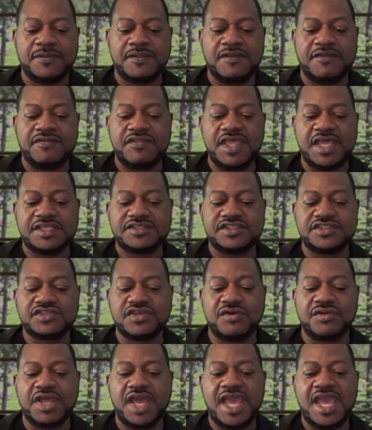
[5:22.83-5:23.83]
and next it's
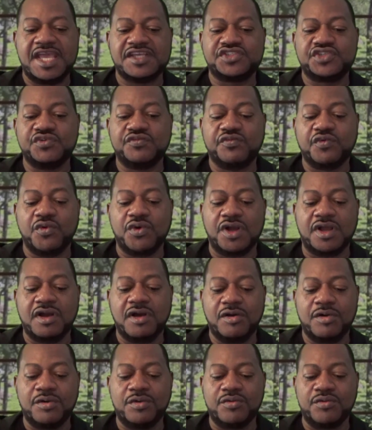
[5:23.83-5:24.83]
going to ask you for a
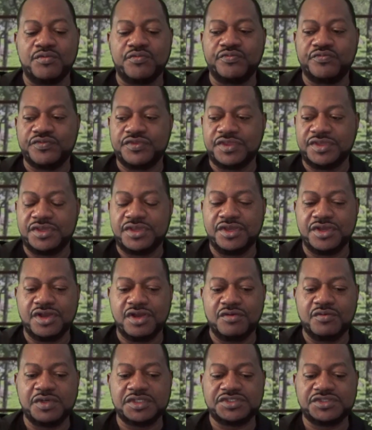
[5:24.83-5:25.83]
code. Here
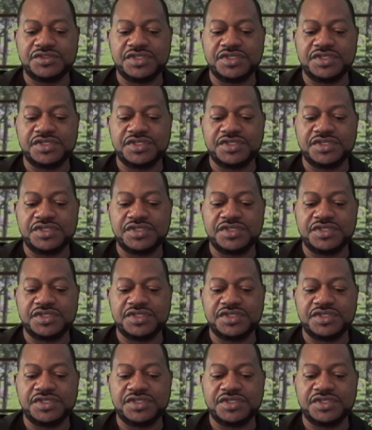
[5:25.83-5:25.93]
go what